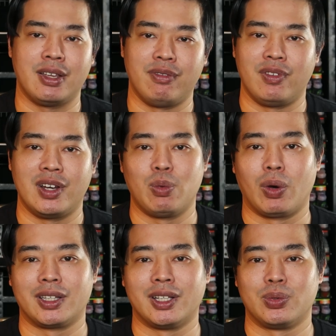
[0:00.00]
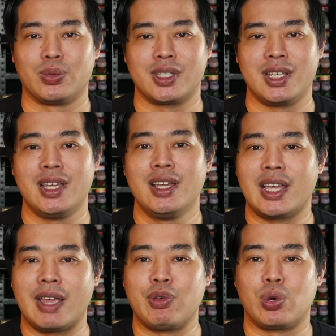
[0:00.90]
he really wanted to see
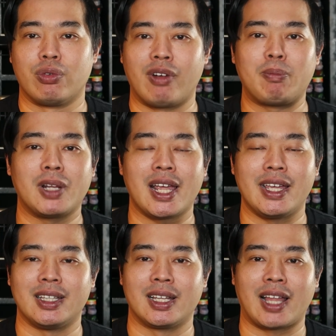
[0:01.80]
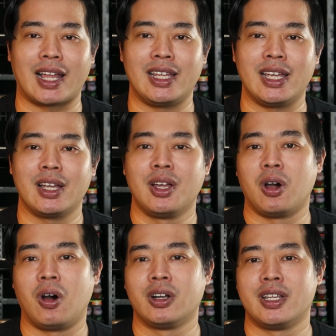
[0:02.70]
if he could replicate the technique
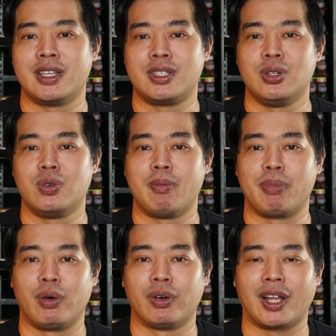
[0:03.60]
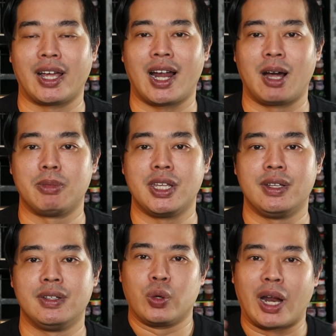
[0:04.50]
on his new Imperial Knight army.
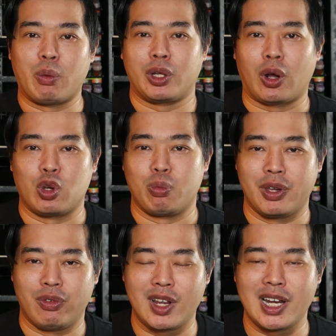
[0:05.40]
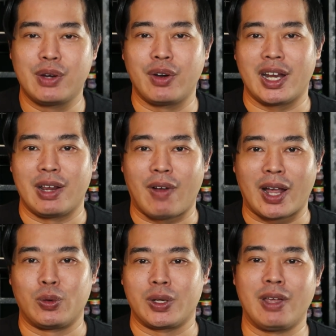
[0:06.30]
Together we thought it would be really great if I
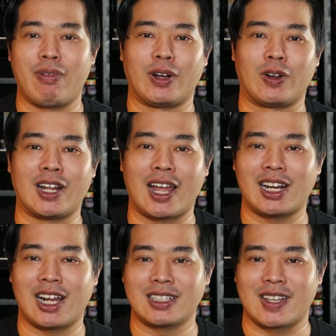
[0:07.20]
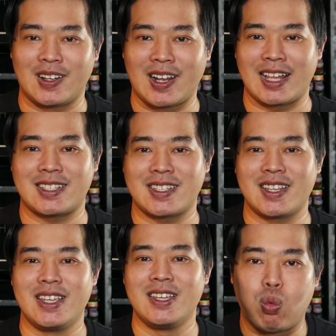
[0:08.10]
could give an online class and let's
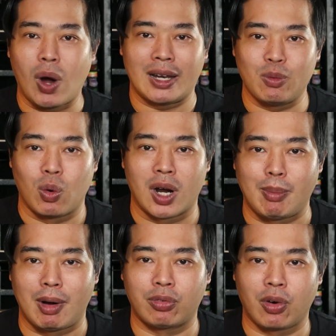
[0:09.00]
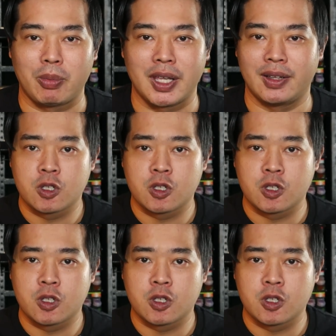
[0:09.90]
see what will come up from it.